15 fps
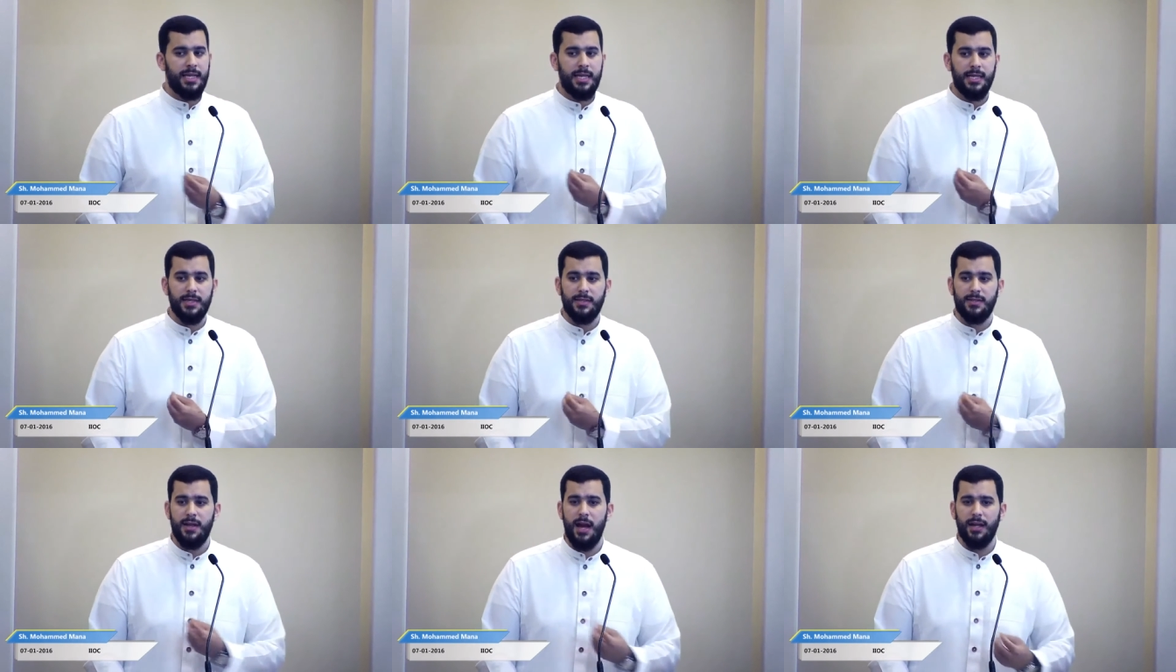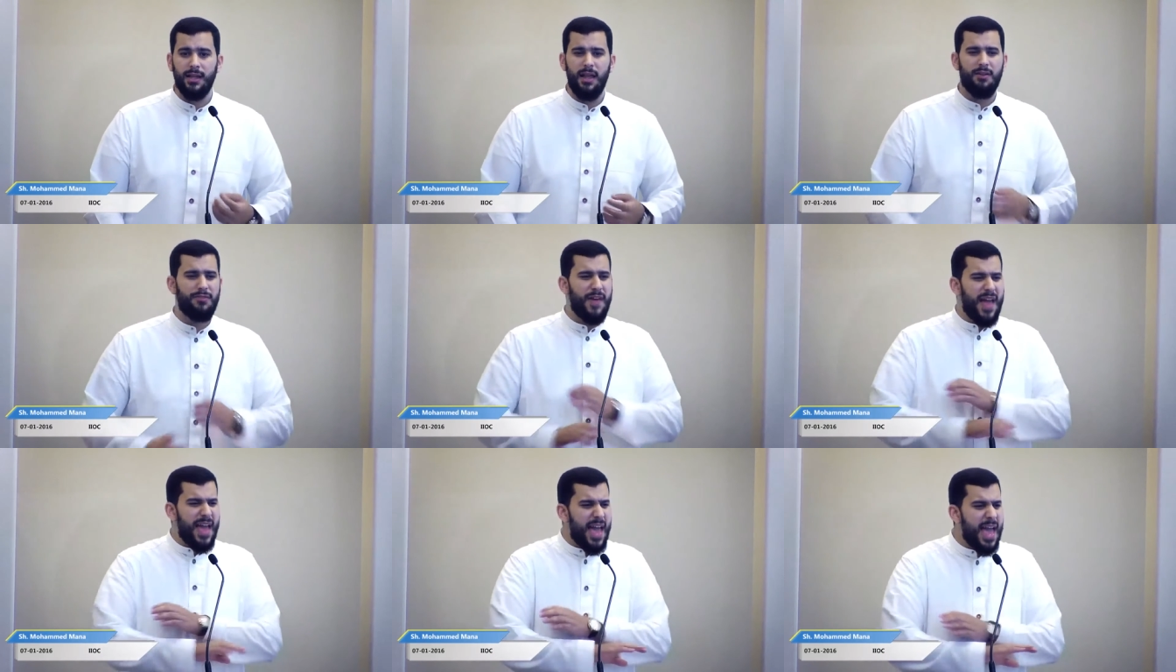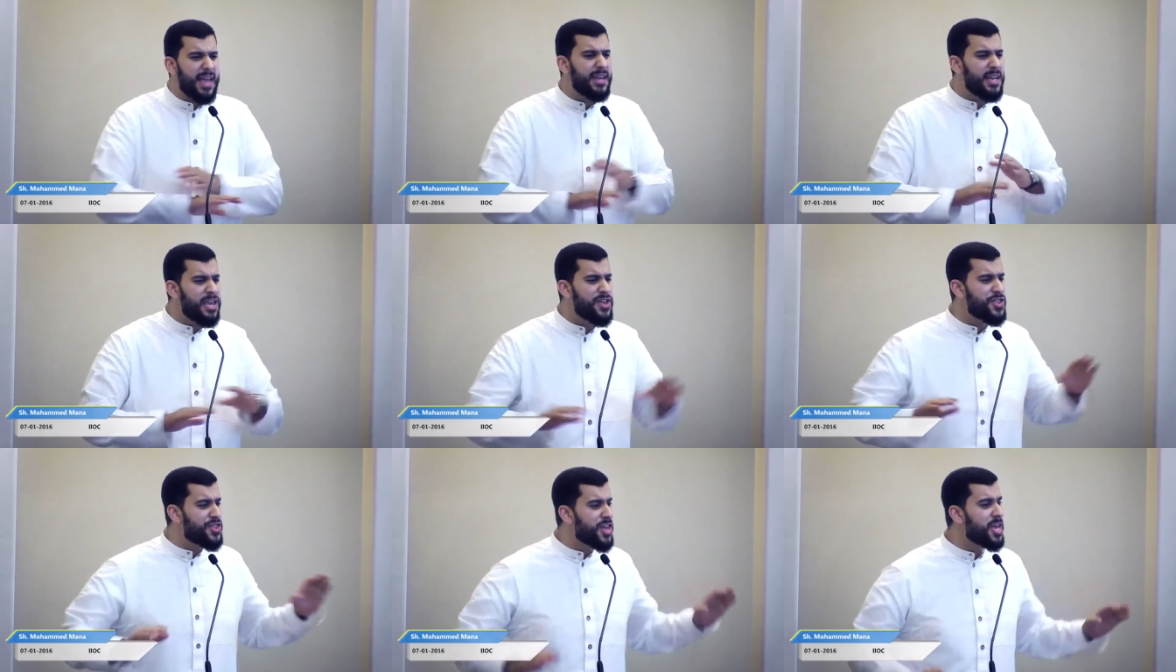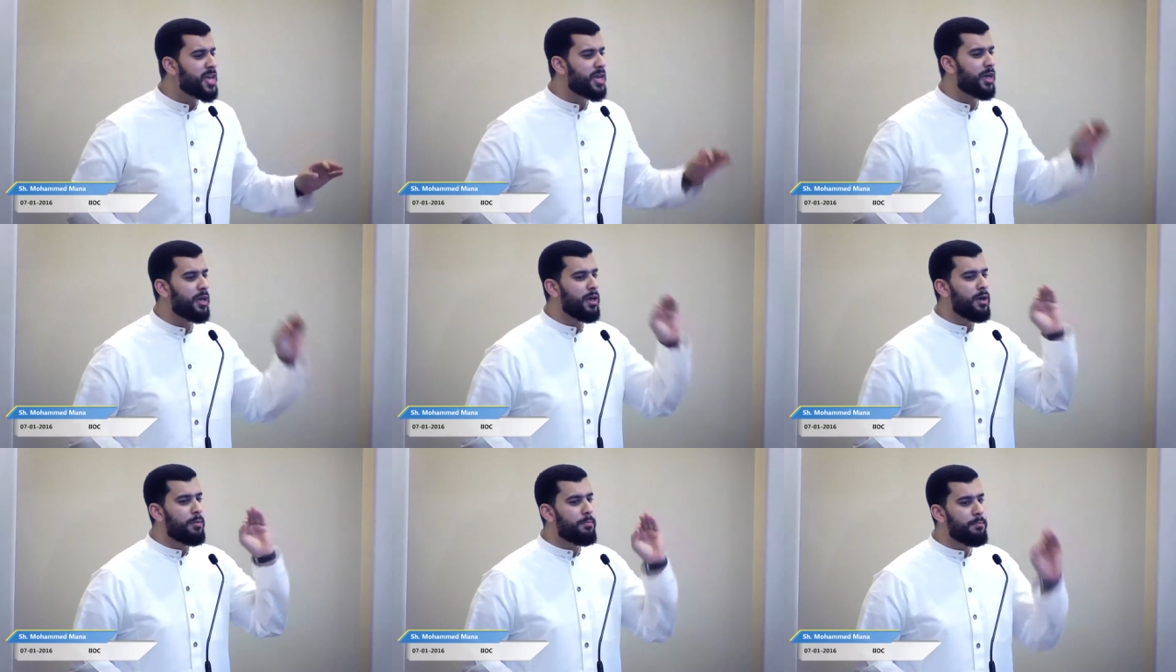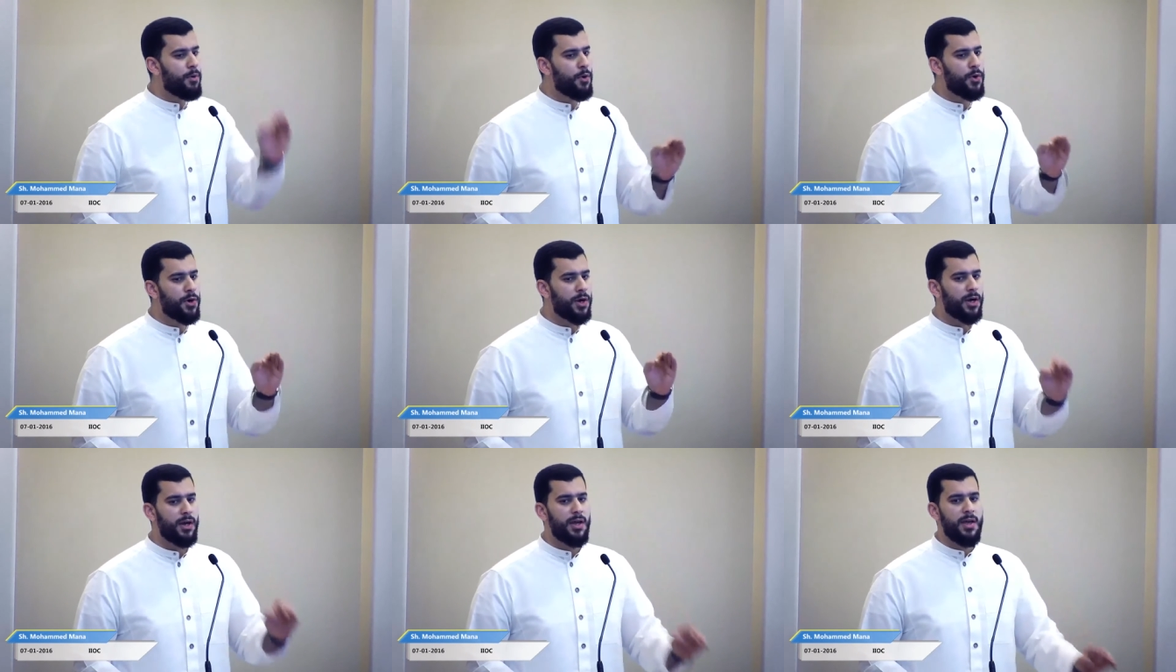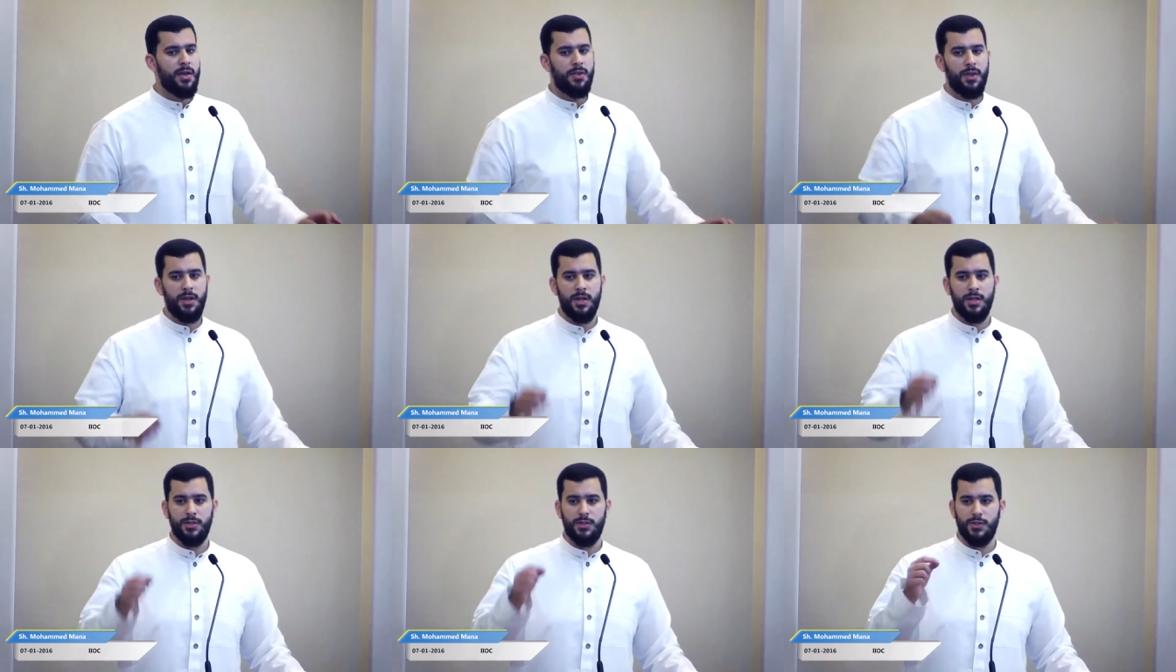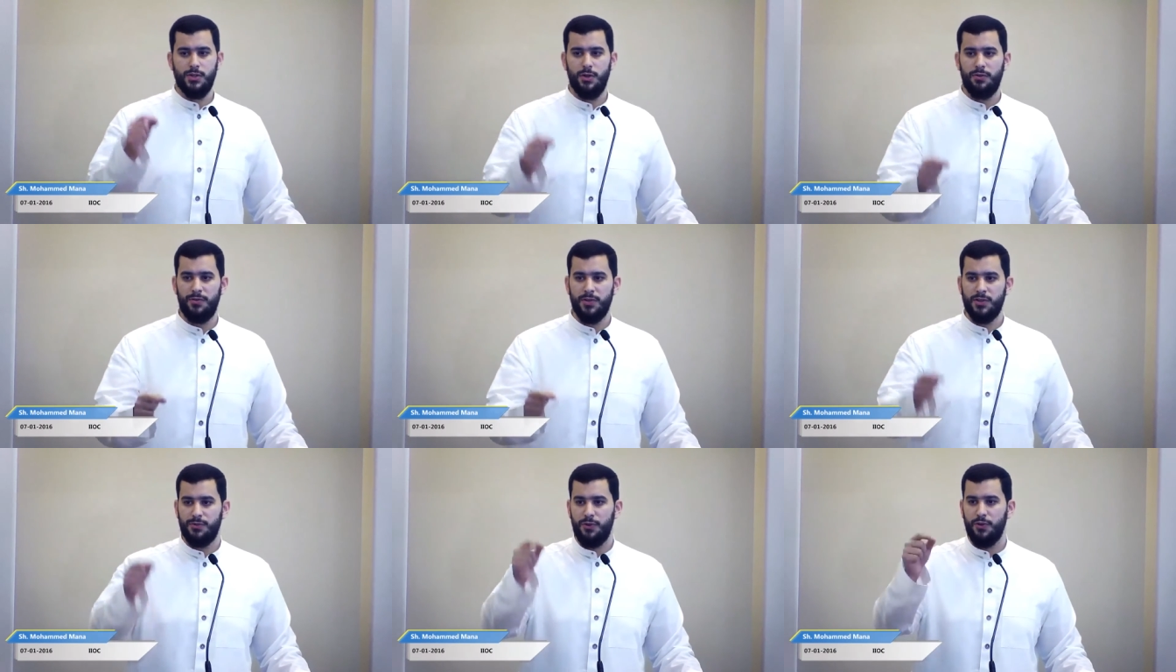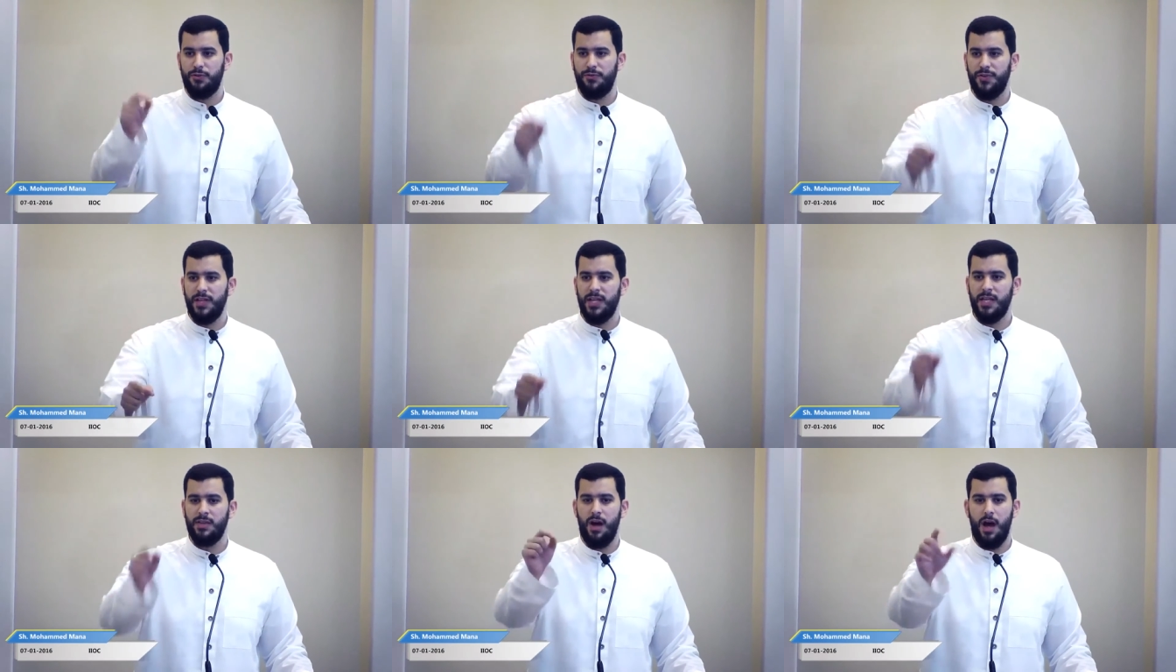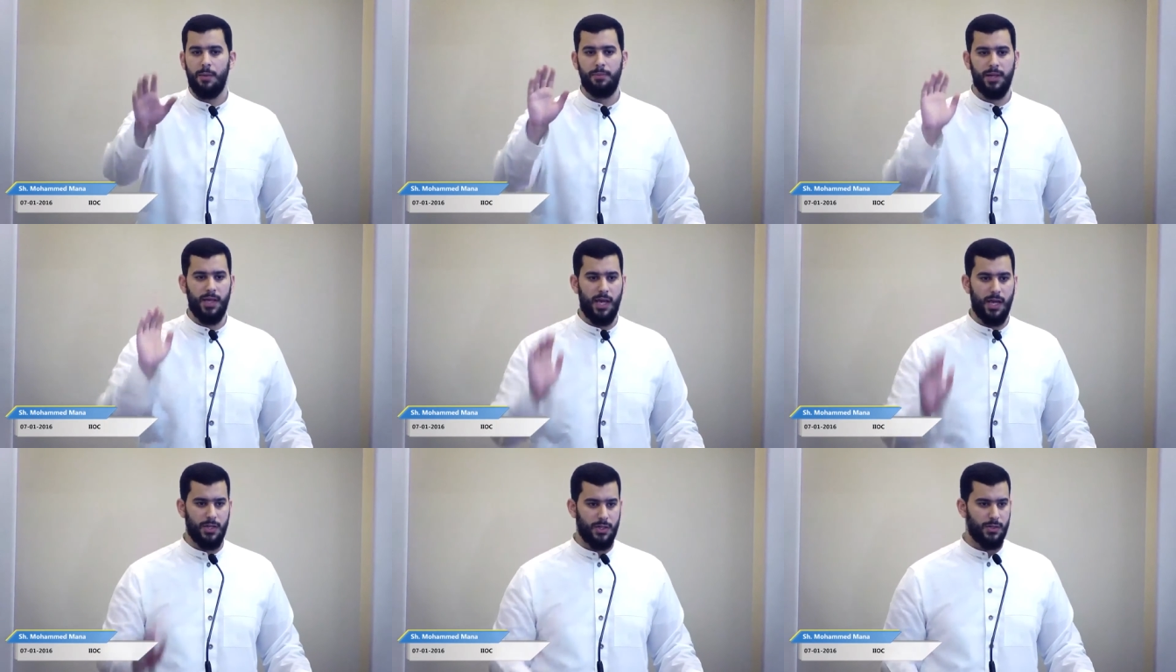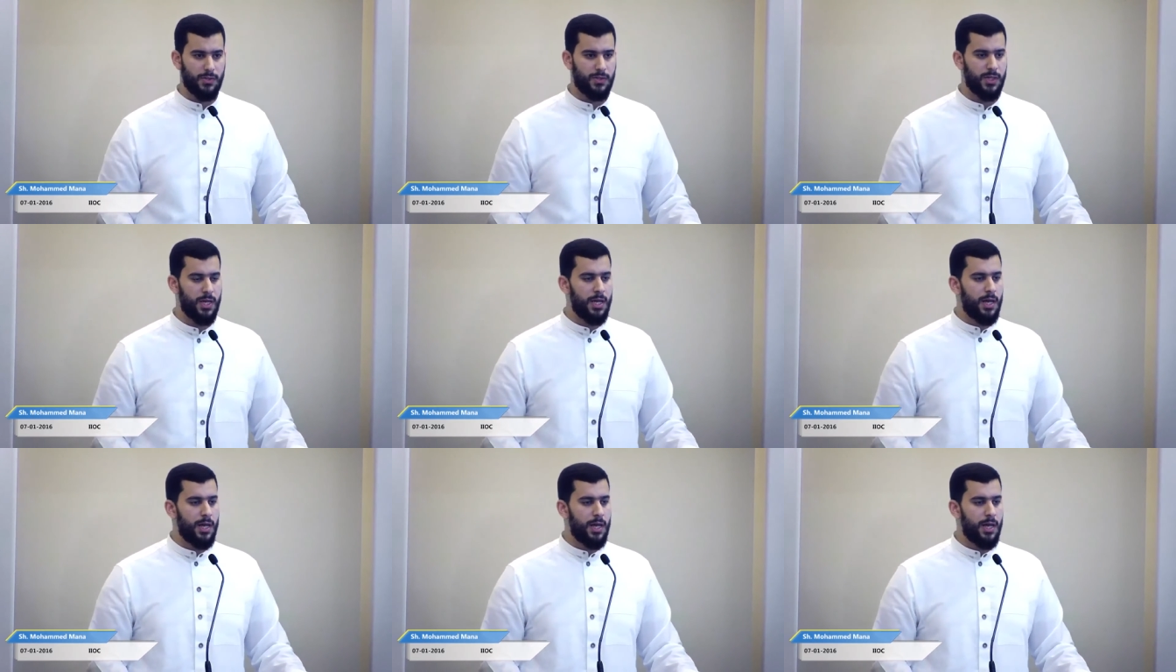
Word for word: and He does not love anything more than His servants fulfilling the obligations.